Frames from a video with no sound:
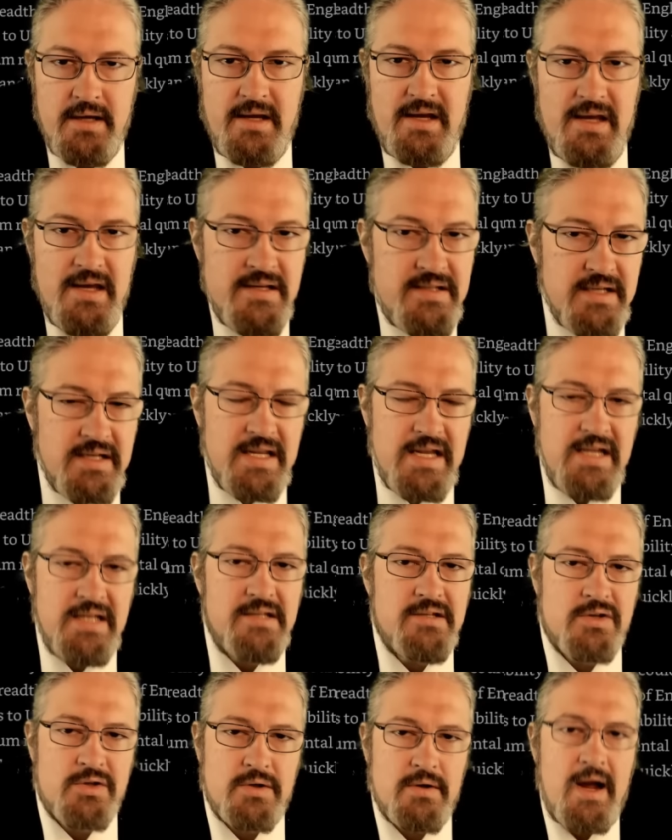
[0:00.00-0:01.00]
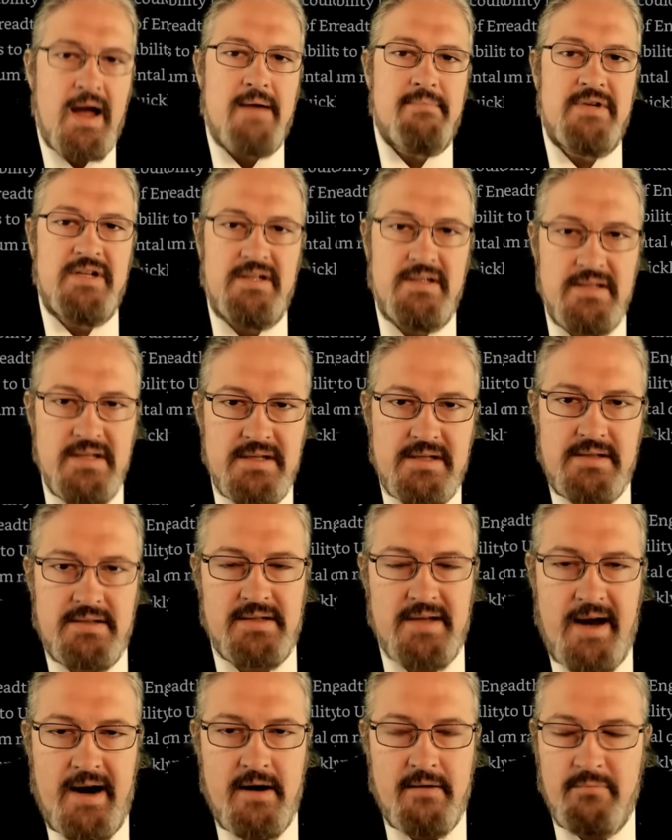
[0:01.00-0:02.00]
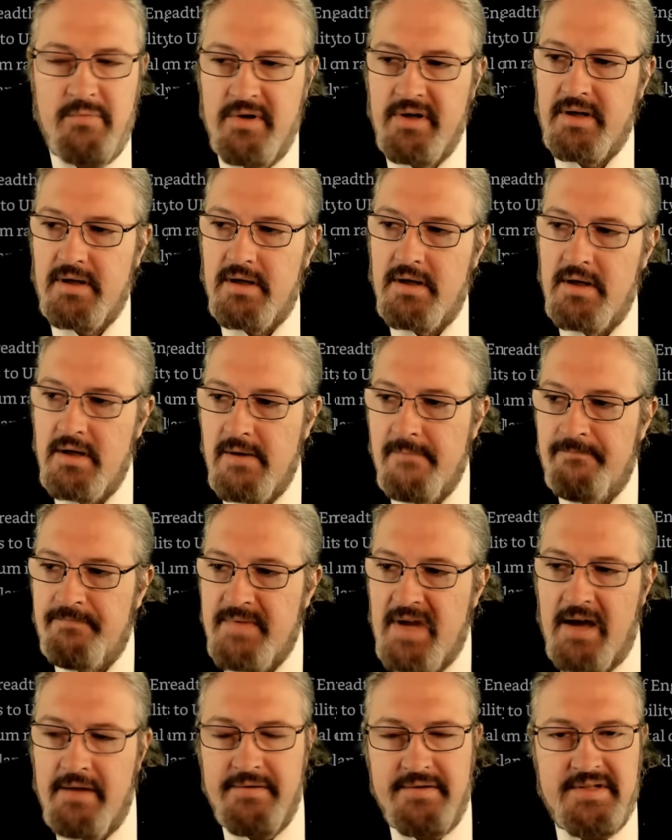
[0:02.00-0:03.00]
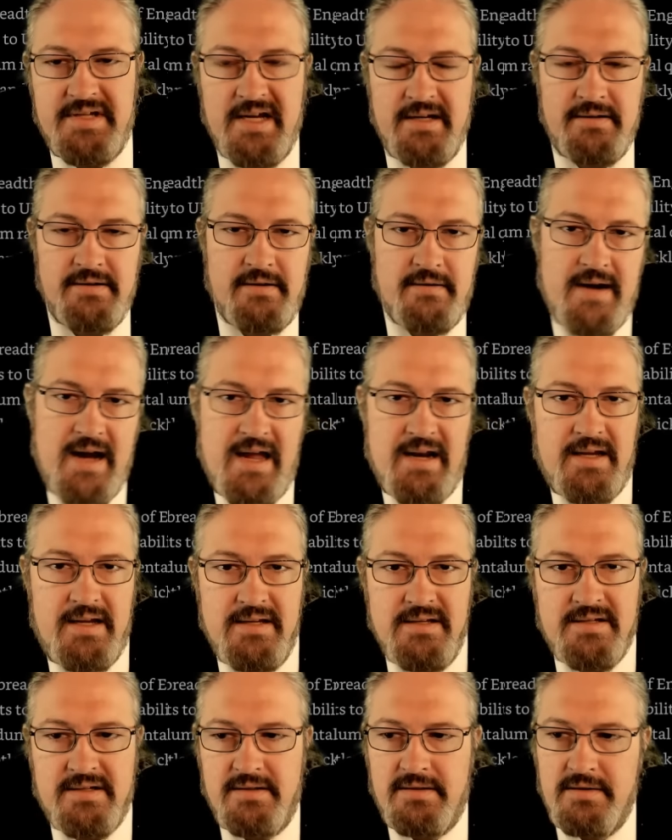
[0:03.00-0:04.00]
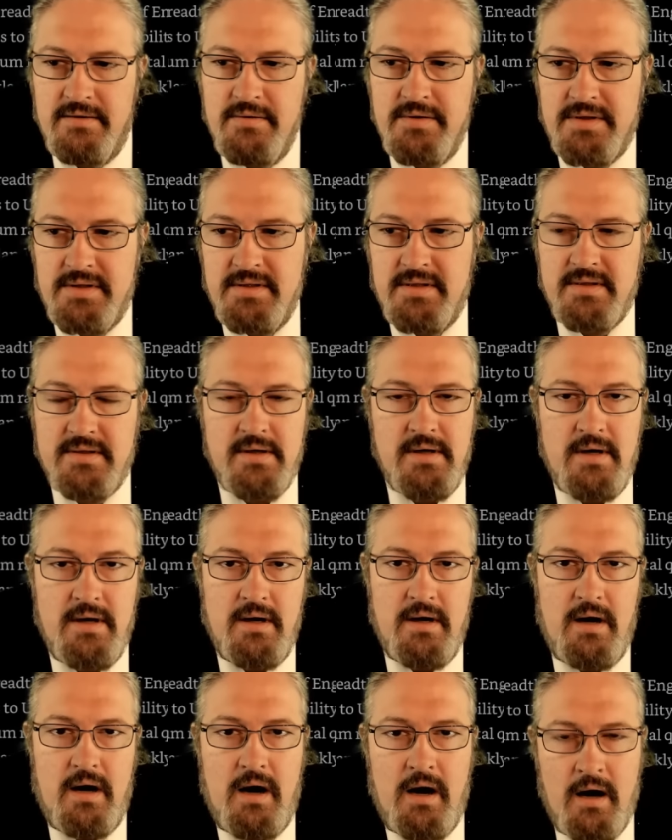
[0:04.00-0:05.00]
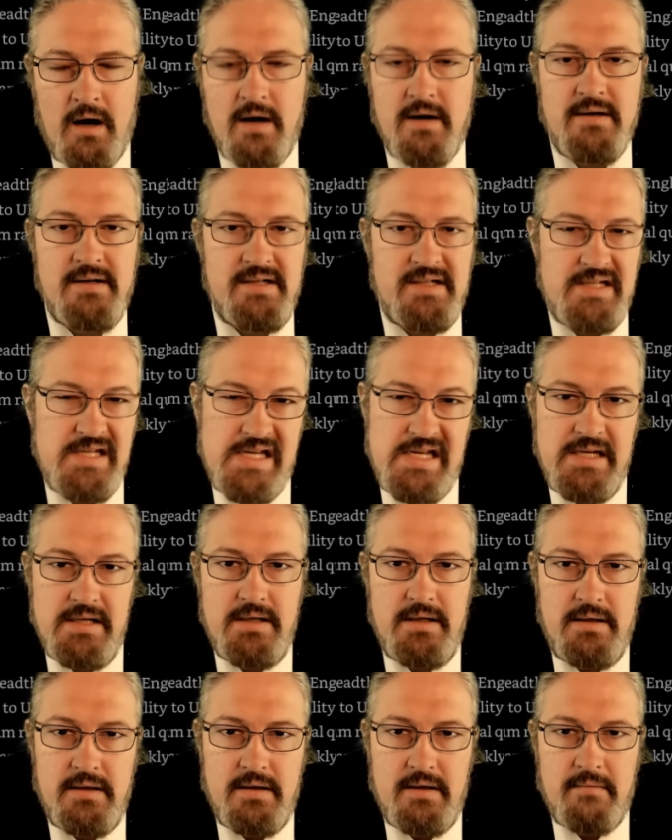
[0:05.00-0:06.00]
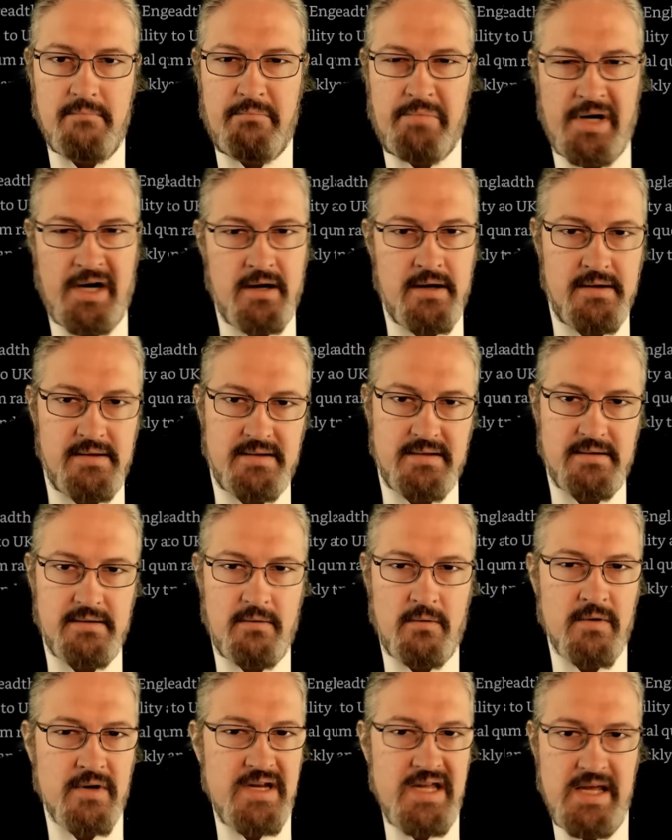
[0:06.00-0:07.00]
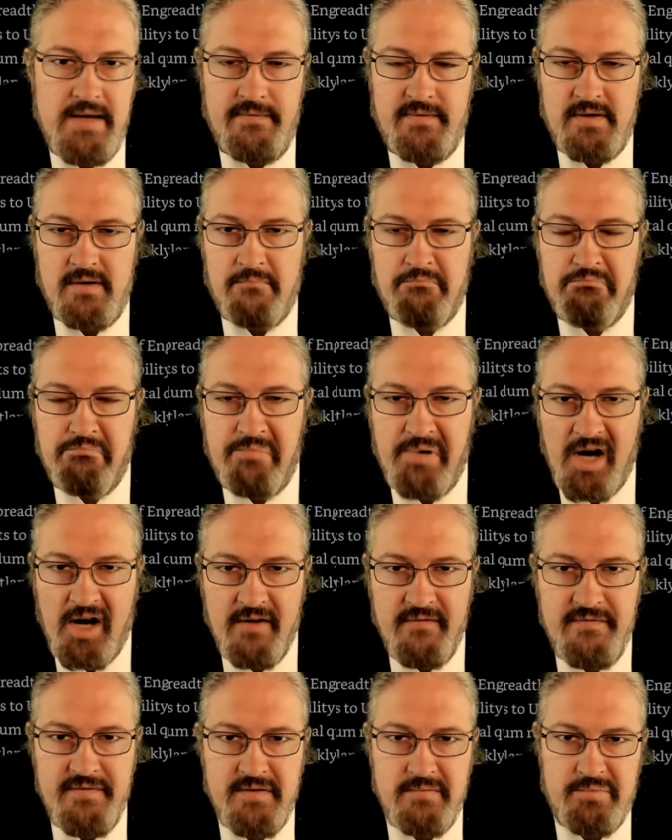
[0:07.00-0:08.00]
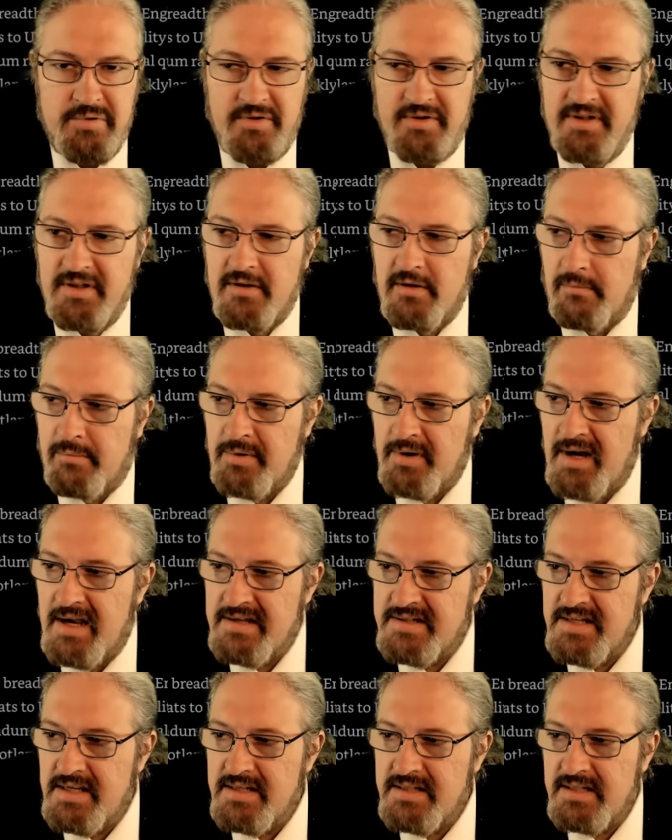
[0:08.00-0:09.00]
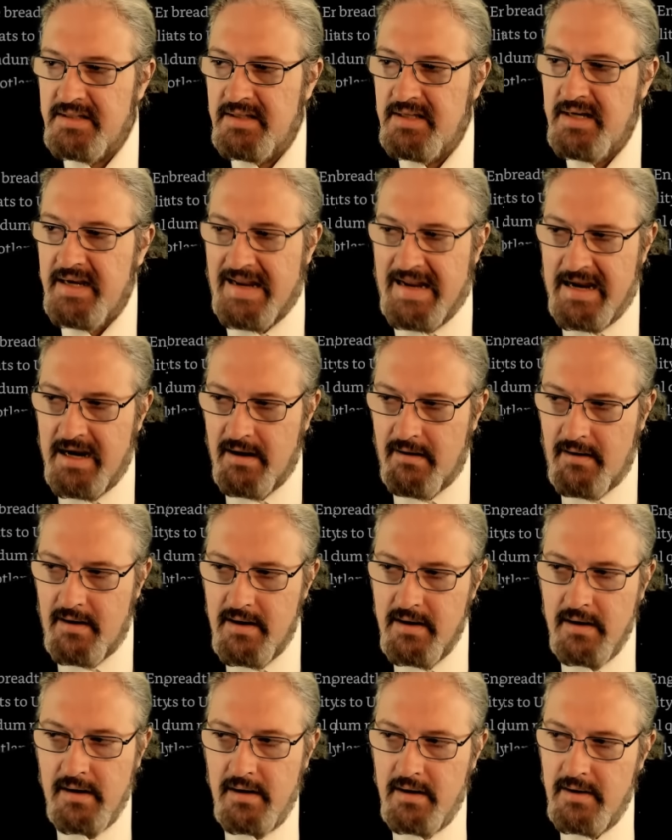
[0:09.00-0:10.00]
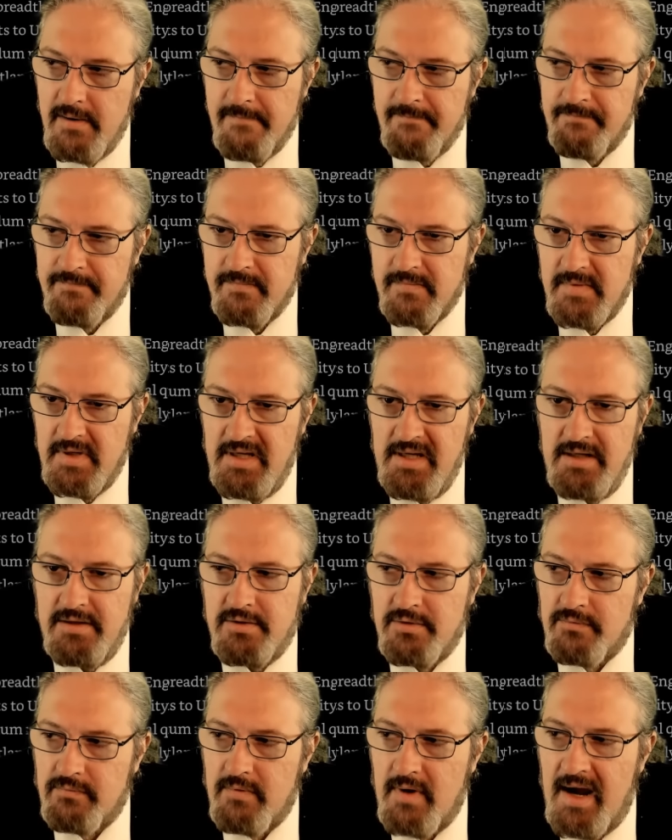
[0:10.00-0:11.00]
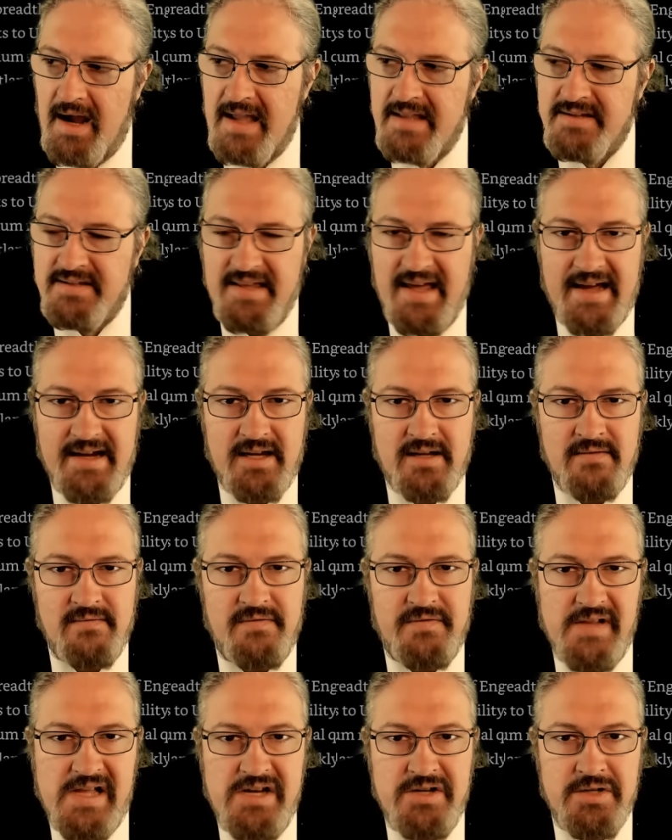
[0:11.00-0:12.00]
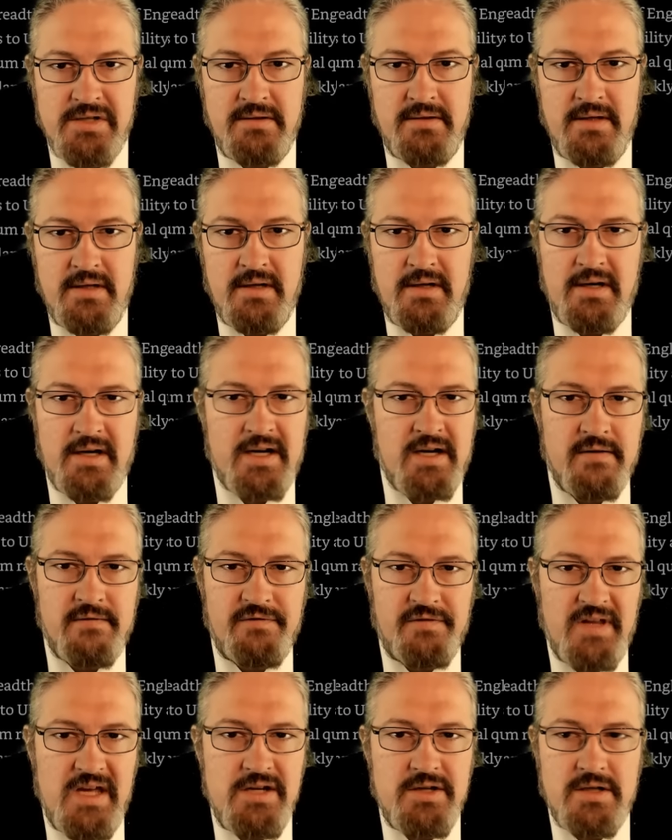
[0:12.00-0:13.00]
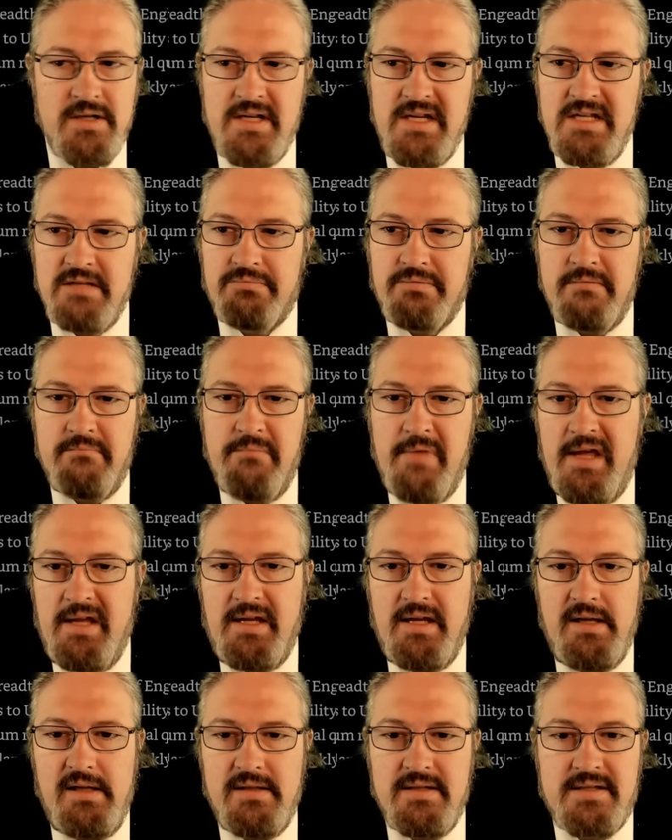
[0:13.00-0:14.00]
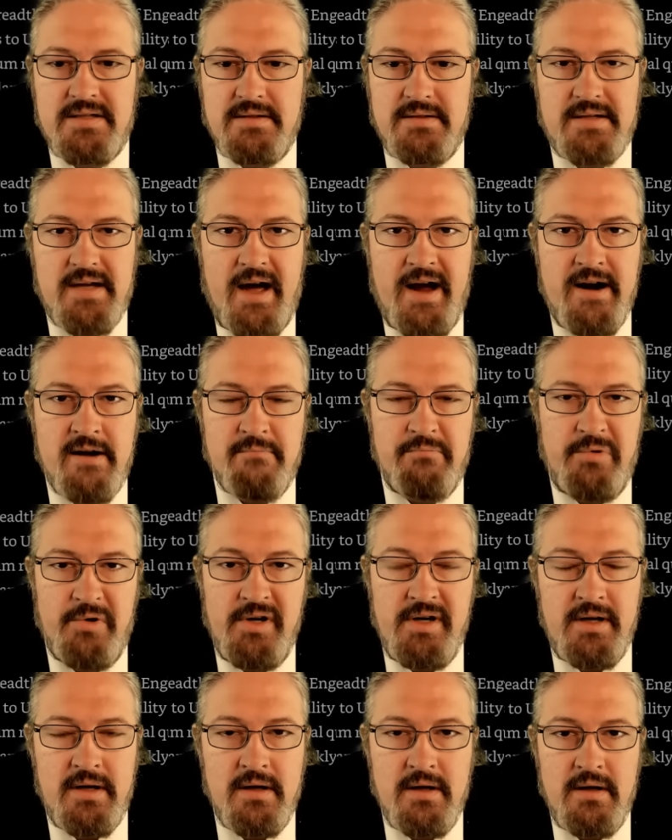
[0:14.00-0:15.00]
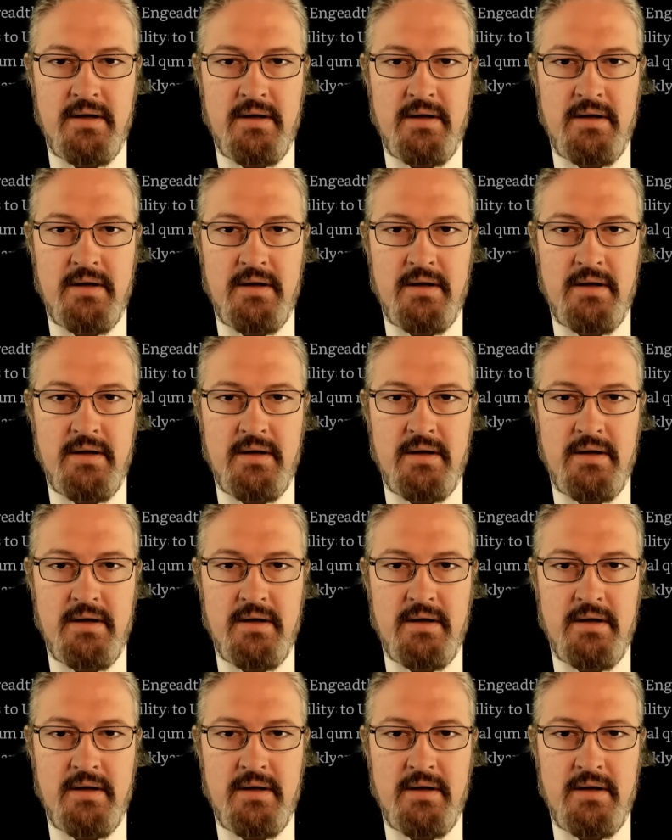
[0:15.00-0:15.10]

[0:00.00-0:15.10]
Isn't he describing in this entire book how the technocratic institutions are indeed part or even above the political process? And then here he derides that conflation, a conflation he's been making this entire book.